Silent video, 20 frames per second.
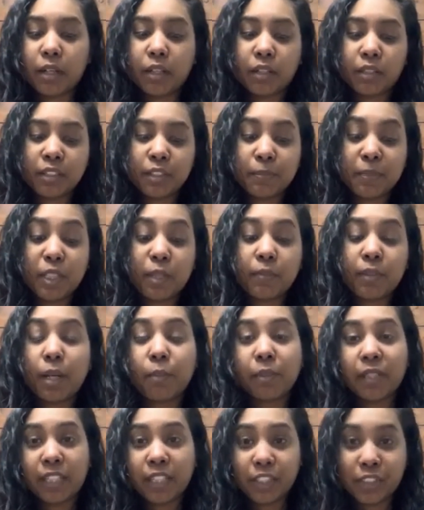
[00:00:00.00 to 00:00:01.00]
speed up the
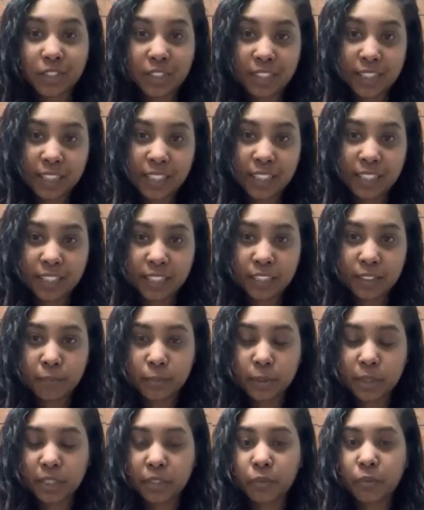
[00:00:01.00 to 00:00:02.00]
application and getting it
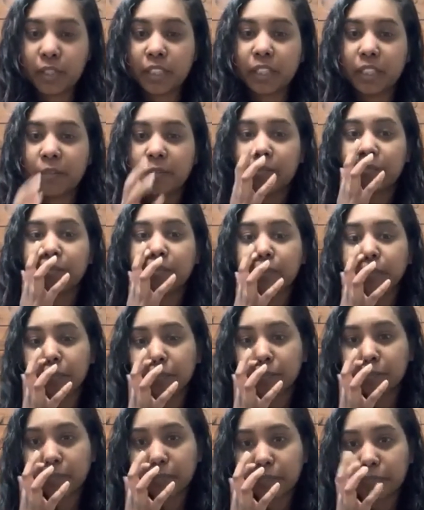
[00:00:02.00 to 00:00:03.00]
pretty quickly.
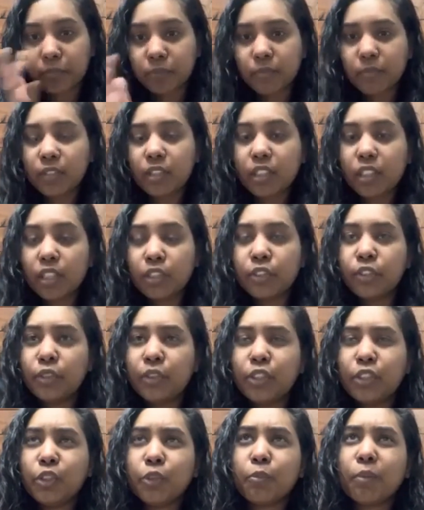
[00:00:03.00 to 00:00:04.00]
So
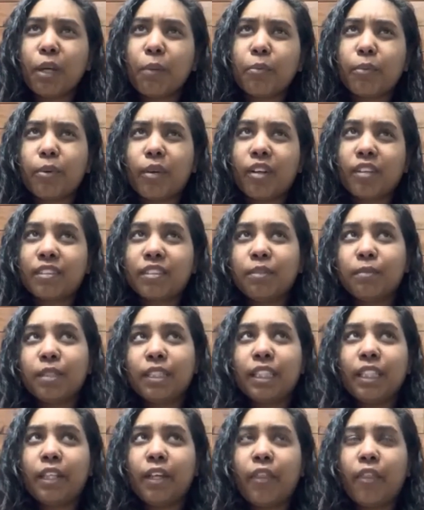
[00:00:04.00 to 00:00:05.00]
it took me
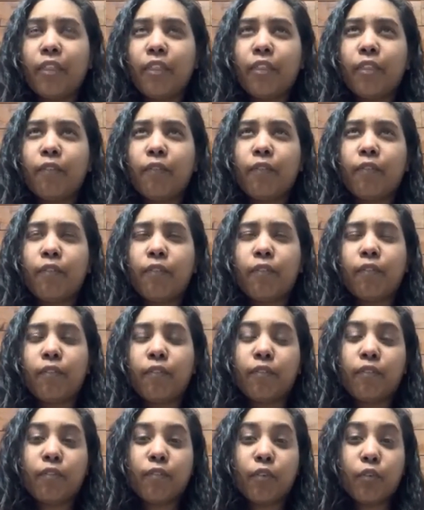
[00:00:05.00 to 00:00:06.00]
approximately
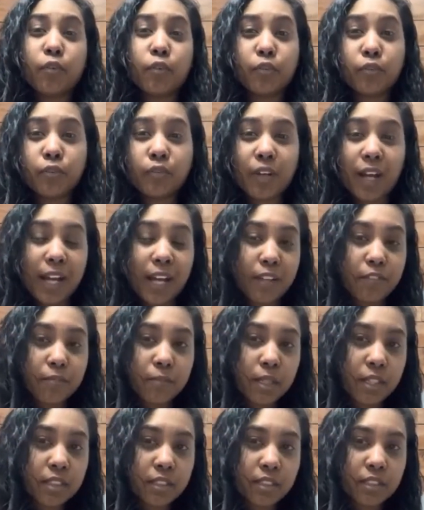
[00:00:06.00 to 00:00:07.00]
5
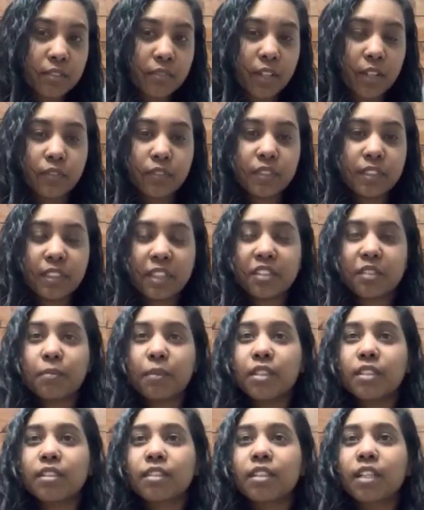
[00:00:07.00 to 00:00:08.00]
to 6
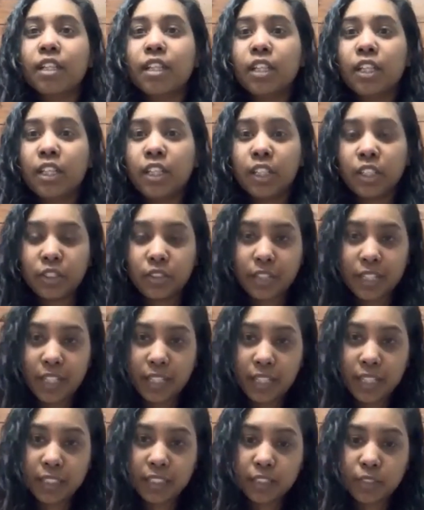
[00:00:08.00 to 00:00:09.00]
months to get
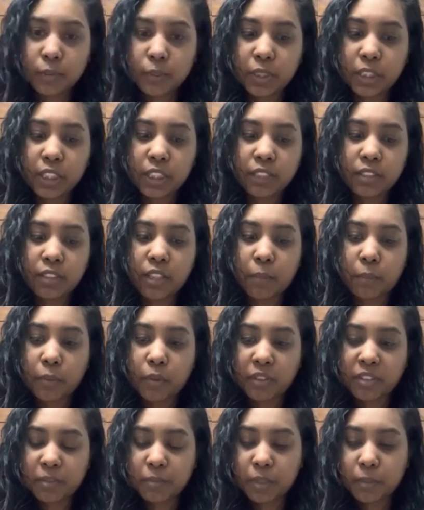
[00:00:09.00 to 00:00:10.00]
it, which is the
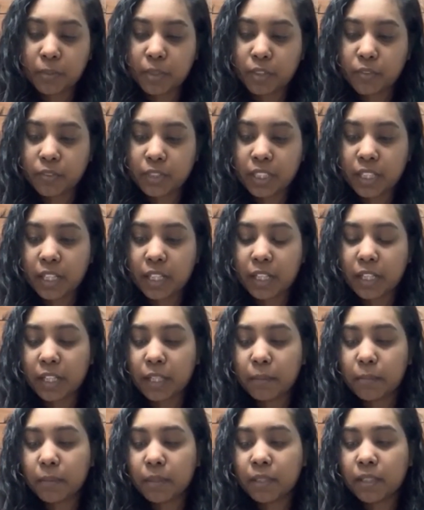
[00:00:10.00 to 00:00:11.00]
approximate amount of
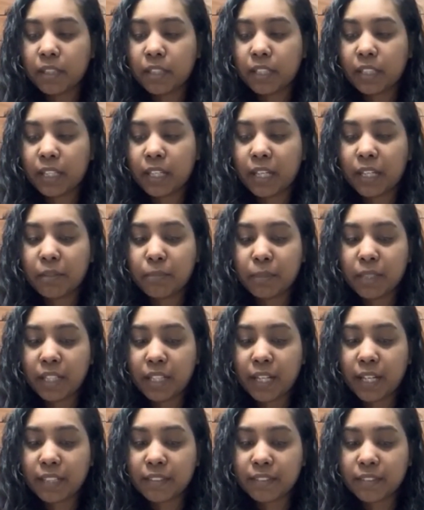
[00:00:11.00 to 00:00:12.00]
time. It can be
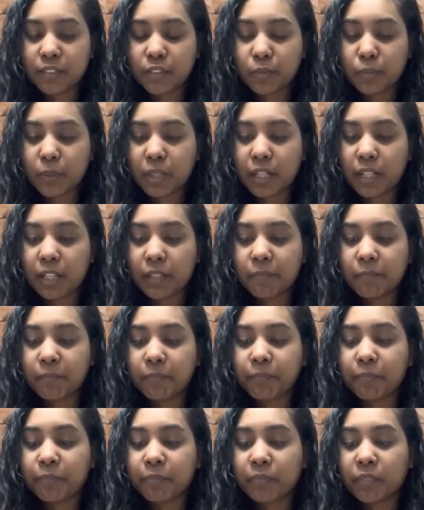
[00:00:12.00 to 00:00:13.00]
less as well.
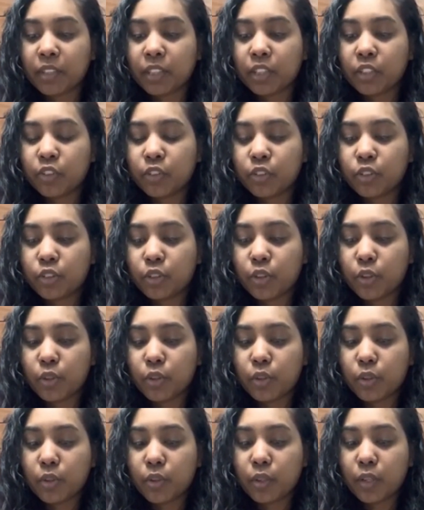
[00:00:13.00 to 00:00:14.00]

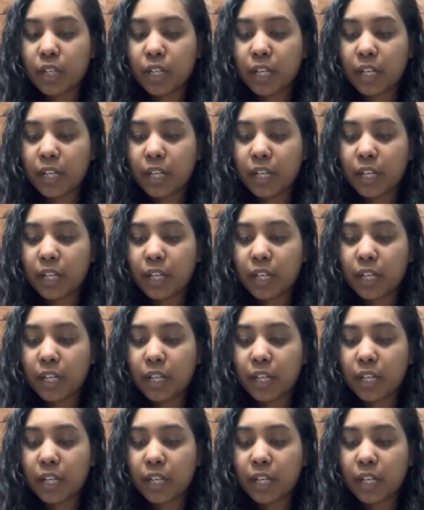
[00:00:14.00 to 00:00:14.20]
So